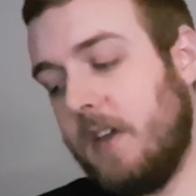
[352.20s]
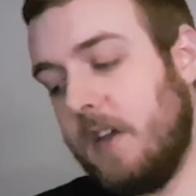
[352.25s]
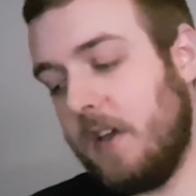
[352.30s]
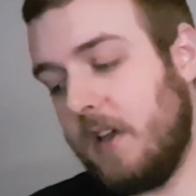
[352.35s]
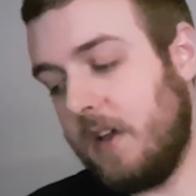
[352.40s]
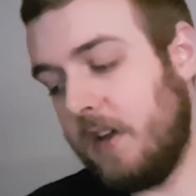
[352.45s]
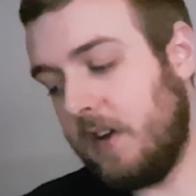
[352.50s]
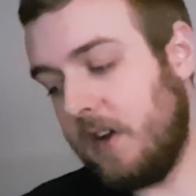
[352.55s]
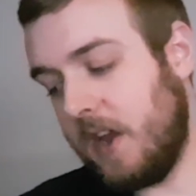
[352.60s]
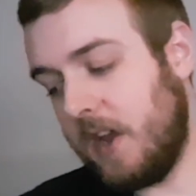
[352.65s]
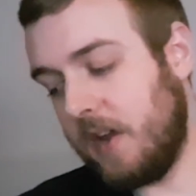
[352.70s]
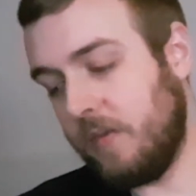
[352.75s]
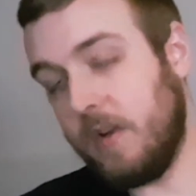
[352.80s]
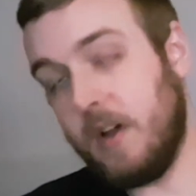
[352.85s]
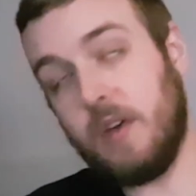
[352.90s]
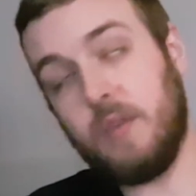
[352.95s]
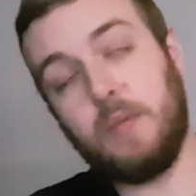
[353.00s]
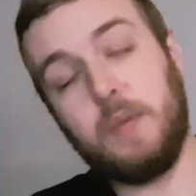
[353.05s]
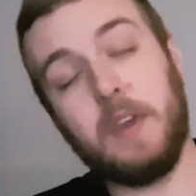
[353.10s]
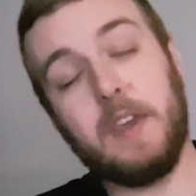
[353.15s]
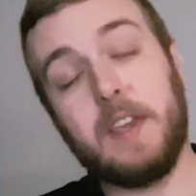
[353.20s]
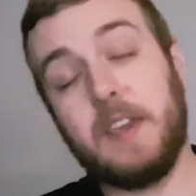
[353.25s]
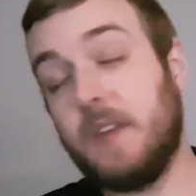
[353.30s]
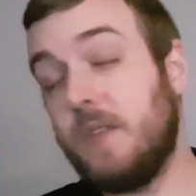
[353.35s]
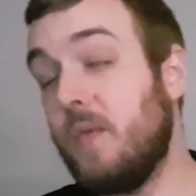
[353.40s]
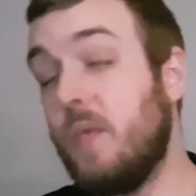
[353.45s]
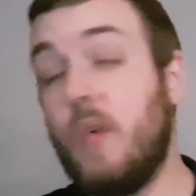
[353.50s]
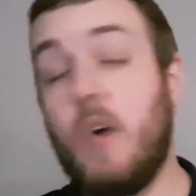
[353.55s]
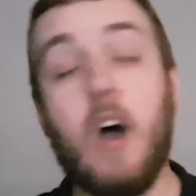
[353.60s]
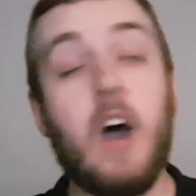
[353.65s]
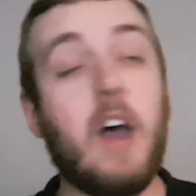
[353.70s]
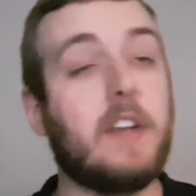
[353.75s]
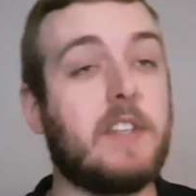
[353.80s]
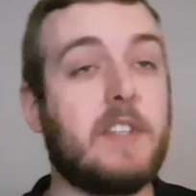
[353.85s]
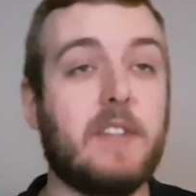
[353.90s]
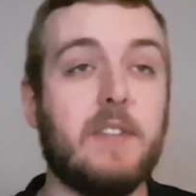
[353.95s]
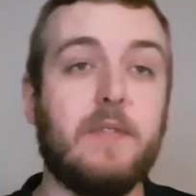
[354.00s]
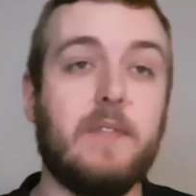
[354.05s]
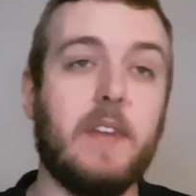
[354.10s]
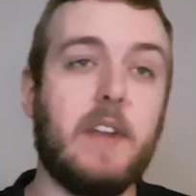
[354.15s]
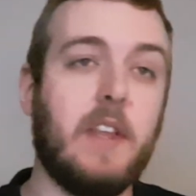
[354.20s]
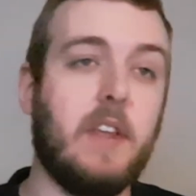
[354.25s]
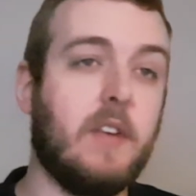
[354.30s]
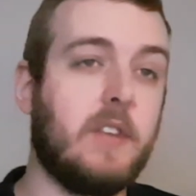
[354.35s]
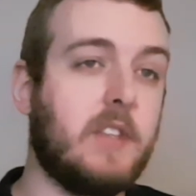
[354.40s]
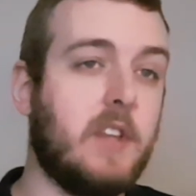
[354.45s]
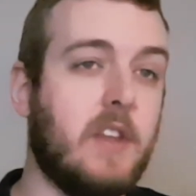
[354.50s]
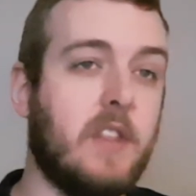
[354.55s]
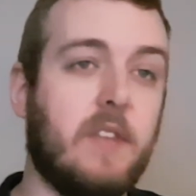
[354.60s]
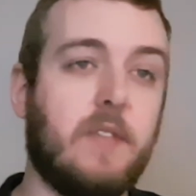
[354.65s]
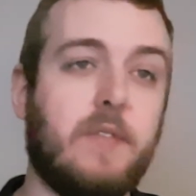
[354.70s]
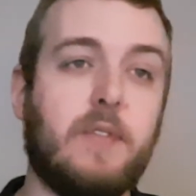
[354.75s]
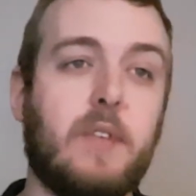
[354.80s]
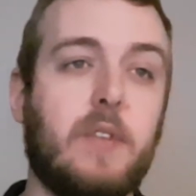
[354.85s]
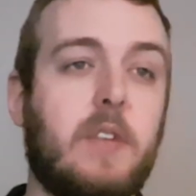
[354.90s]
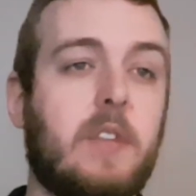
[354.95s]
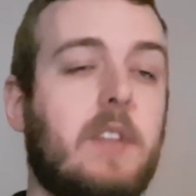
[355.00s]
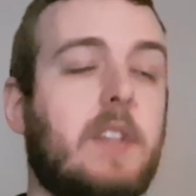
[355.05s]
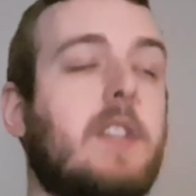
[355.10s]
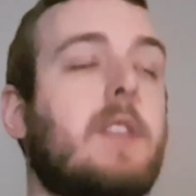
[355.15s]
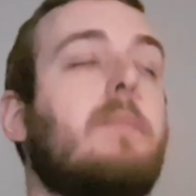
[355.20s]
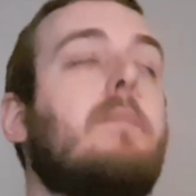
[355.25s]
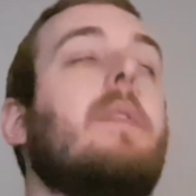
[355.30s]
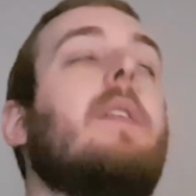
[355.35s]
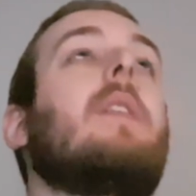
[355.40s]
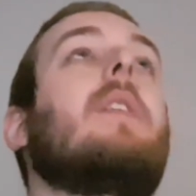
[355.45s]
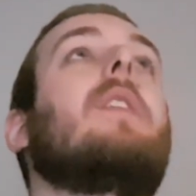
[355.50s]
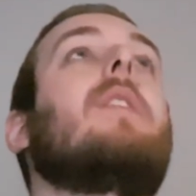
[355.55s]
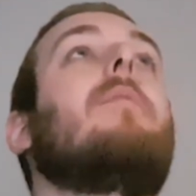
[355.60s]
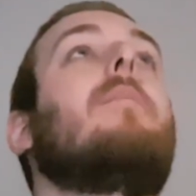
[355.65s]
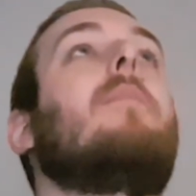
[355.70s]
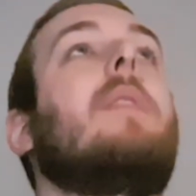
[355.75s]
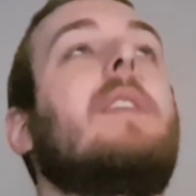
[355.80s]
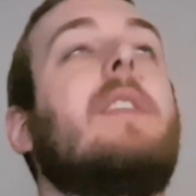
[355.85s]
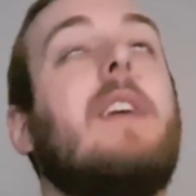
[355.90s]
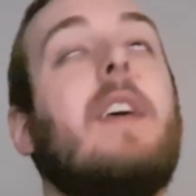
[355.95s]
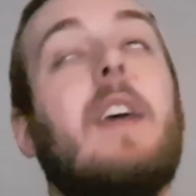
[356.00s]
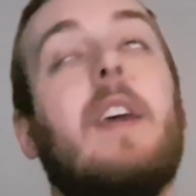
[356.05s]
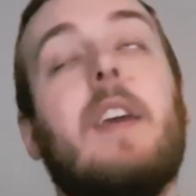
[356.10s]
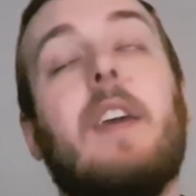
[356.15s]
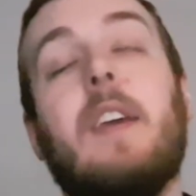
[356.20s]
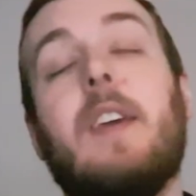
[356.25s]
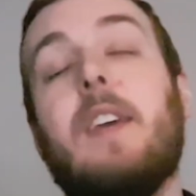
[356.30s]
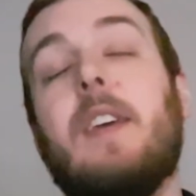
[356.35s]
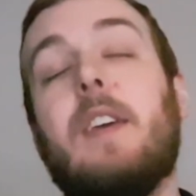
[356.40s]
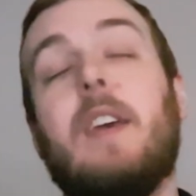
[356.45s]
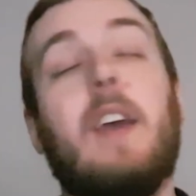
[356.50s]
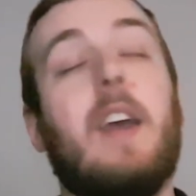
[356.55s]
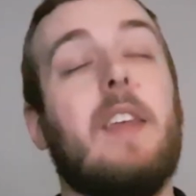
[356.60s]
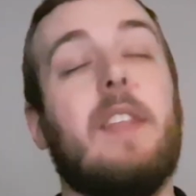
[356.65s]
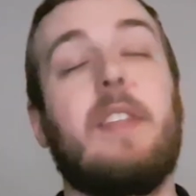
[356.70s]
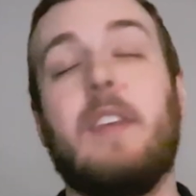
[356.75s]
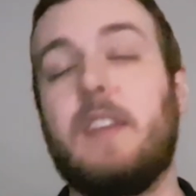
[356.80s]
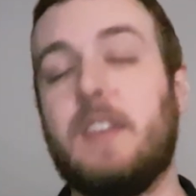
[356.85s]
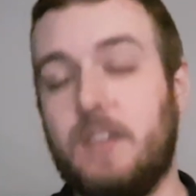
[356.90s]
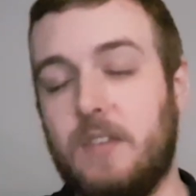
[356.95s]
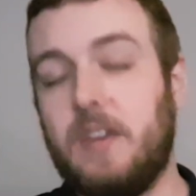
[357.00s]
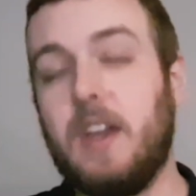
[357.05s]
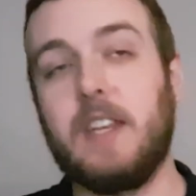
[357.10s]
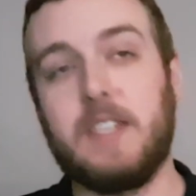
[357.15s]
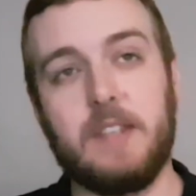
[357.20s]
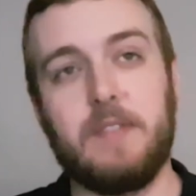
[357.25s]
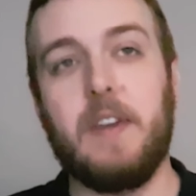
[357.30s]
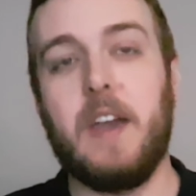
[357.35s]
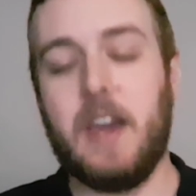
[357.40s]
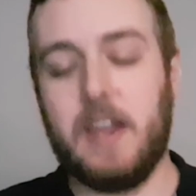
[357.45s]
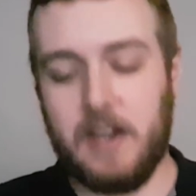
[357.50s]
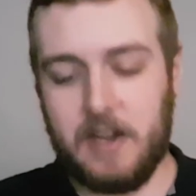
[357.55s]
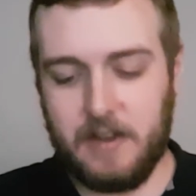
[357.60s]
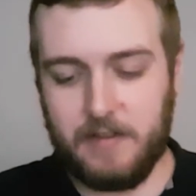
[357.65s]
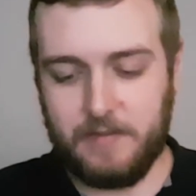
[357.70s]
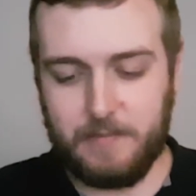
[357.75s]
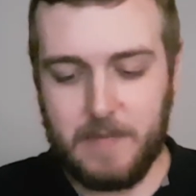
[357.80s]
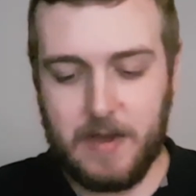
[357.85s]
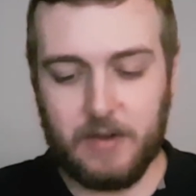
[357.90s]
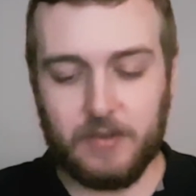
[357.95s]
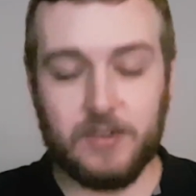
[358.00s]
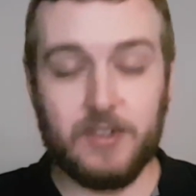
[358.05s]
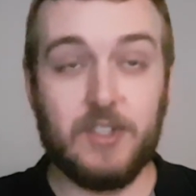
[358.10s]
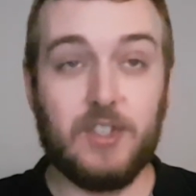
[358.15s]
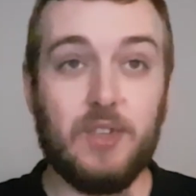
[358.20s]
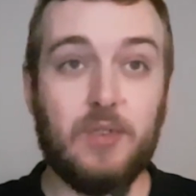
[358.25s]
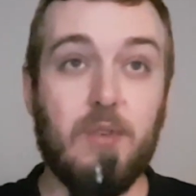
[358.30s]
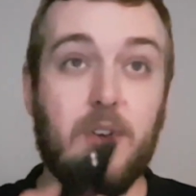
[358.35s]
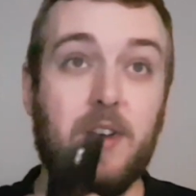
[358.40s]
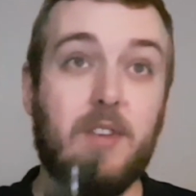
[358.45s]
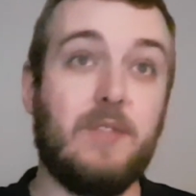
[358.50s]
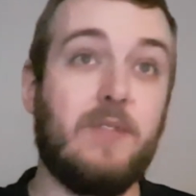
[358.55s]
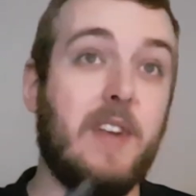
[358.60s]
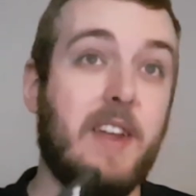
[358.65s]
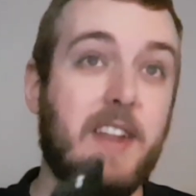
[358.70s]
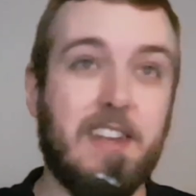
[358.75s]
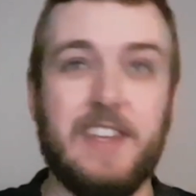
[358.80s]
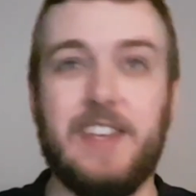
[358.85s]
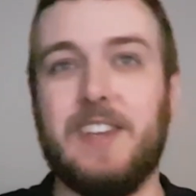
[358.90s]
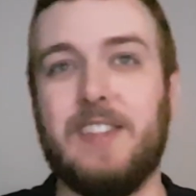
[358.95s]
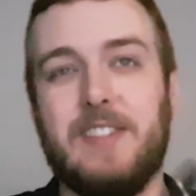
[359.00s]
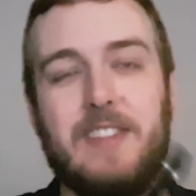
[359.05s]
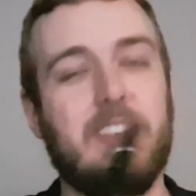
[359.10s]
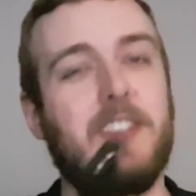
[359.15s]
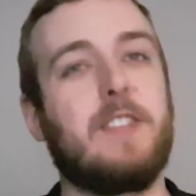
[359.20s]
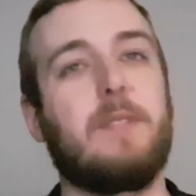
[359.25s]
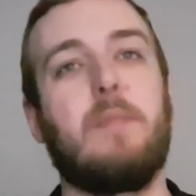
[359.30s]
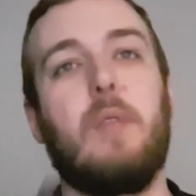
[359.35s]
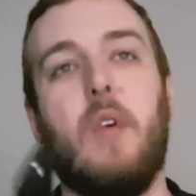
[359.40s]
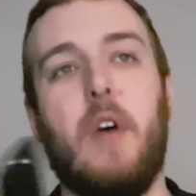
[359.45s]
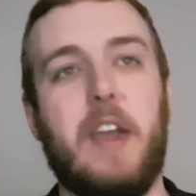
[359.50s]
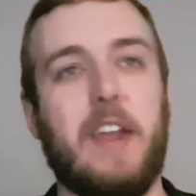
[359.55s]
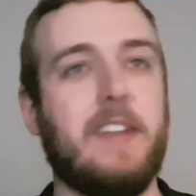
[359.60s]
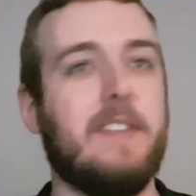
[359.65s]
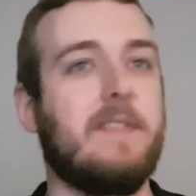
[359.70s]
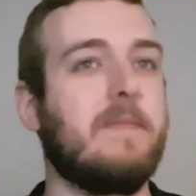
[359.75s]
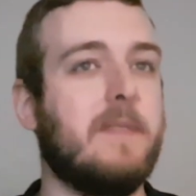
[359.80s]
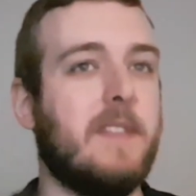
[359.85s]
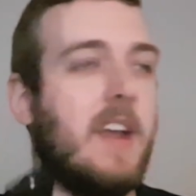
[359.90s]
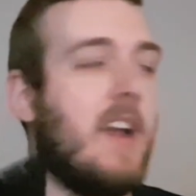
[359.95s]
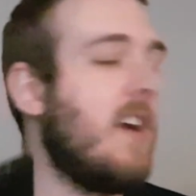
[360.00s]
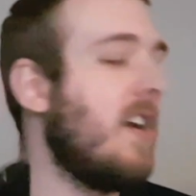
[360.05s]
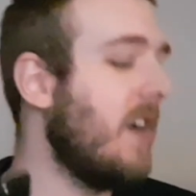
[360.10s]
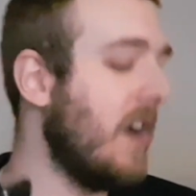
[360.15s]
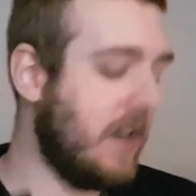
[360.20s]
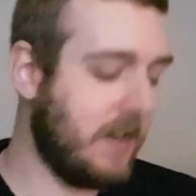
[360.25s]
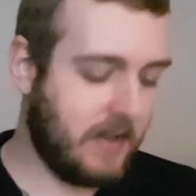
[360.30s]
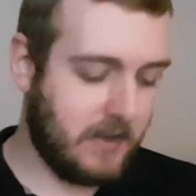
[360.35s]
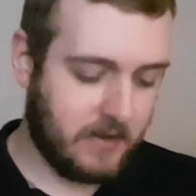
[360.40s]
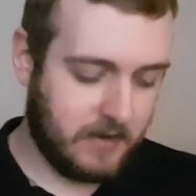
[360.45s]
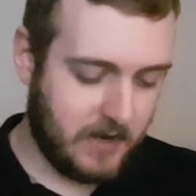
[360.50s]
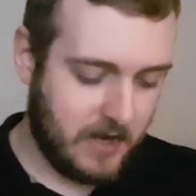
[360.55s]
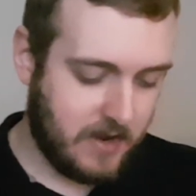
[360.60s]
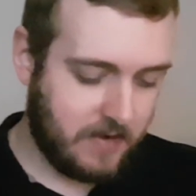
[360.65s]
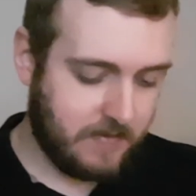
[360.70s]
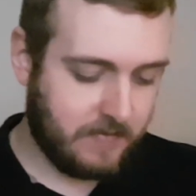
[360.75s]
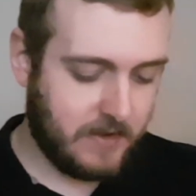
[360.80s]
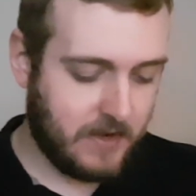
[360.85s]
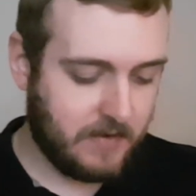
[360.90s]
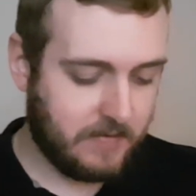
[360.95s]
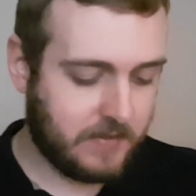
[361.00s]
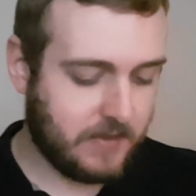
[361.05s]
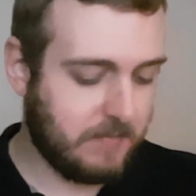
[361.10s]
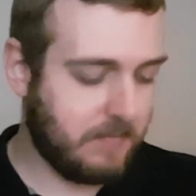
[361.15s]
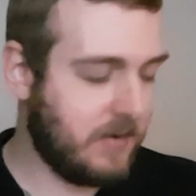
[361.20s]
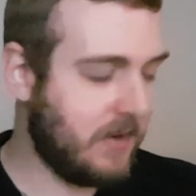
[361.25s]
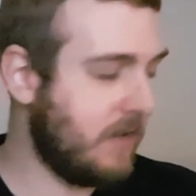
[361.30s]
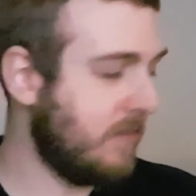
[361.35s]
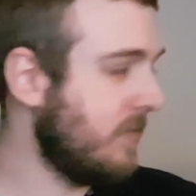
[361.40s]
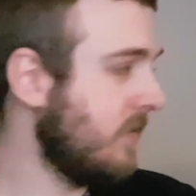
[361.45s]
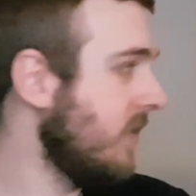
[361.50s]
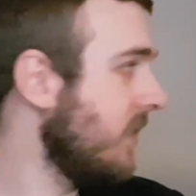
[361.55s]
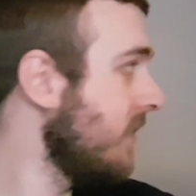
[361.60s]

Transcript: All right, well, we can watch the videos on the fruit of the Spirit, but I think you guys have had enough Mountain Dew already at this point. All right, here, have some popcorn.